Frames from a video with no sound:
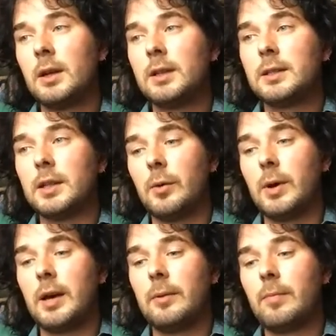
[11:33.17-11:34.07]
So
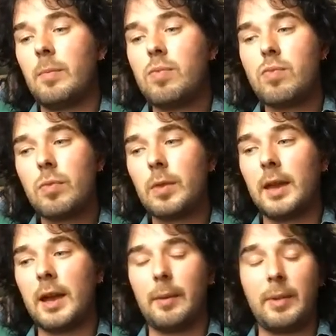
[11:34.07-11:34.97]

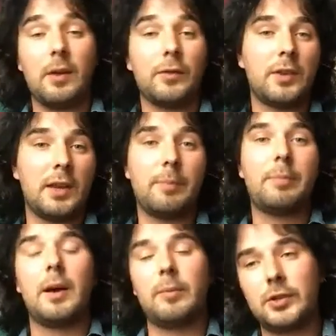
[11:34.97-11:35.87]
obviously the
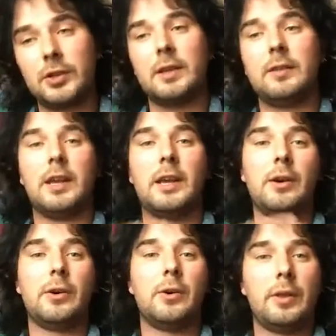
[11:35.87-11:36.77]
publishing
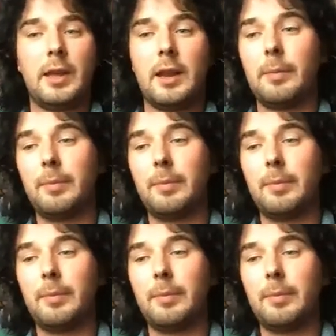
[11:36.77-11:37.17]
deal and then the